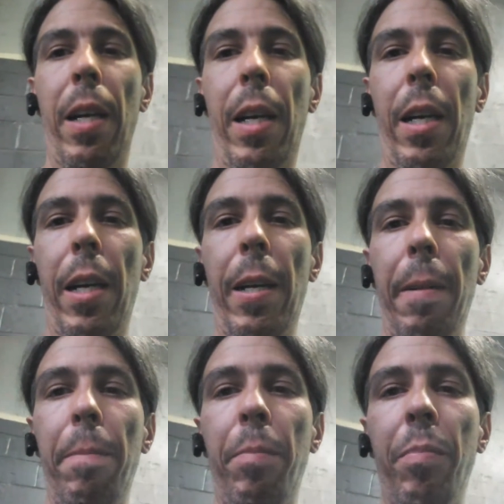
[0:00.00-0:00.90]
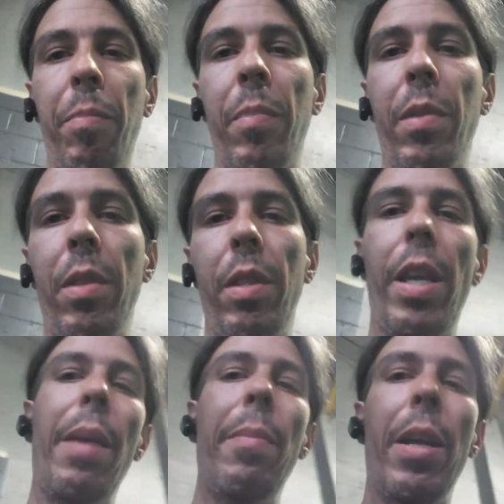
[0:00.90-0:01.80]

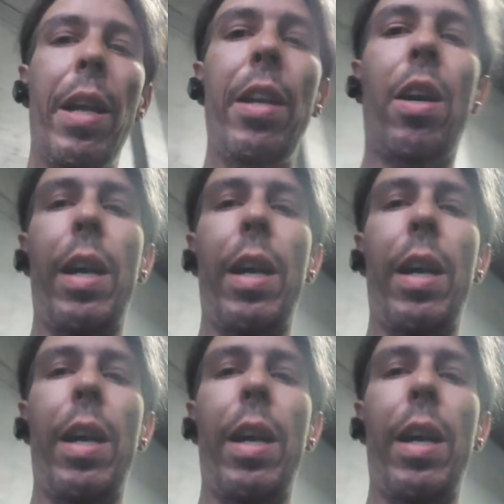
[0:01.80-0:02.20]
Yeah, man, I know.